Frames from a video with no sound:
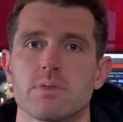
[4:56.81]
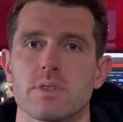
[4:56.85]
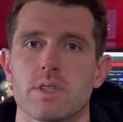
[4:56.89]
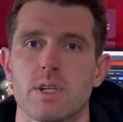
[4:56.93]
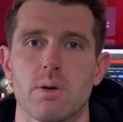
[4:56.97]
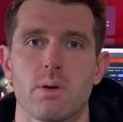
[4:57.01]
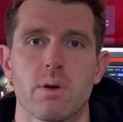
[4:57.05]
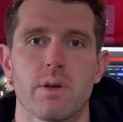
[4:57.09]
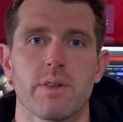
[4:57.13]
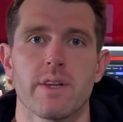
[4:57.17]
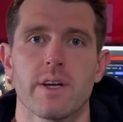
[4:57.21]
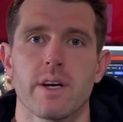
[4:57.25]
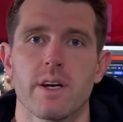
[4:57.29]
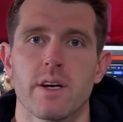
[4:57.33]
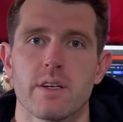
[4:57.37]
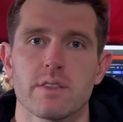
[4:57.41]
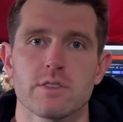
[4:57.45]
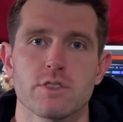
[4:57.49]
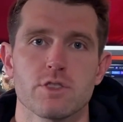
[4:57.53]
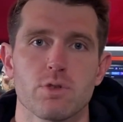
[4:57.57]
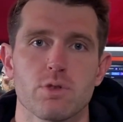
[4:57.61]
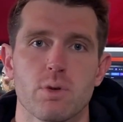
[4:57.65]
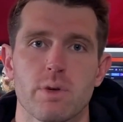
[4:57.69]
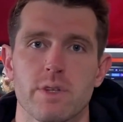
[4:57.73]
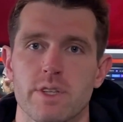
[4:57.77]
go on there,
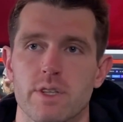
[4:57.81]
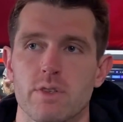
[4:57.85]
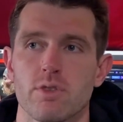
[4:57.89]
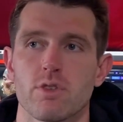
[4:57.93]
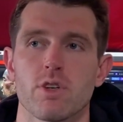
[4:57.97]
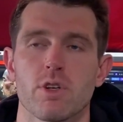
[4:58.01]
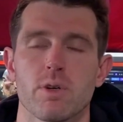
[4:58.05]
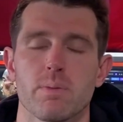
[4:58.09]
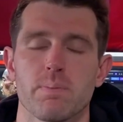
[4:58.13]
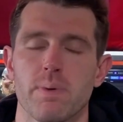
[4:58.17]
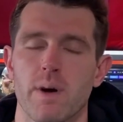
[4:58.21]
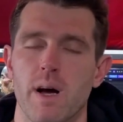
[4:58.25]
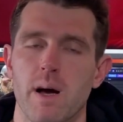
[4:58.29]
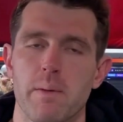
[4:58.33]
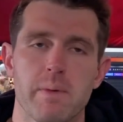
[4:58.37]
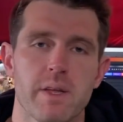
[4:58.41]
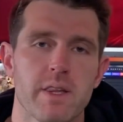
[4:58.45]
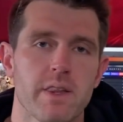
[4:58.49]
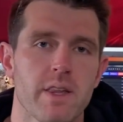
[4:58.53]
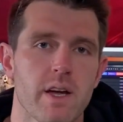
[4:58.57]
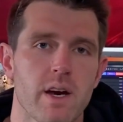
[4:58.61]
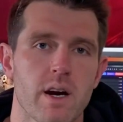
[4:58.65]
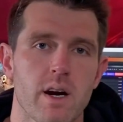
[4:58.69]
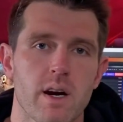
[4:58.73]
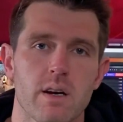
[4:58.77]
join the group. I'm in
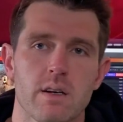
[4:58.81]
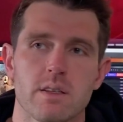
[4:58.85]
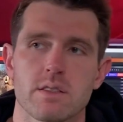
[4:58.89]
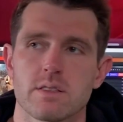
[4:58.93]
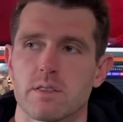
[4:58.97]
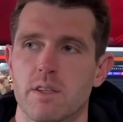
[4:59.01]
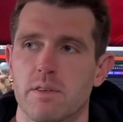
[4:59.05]
there.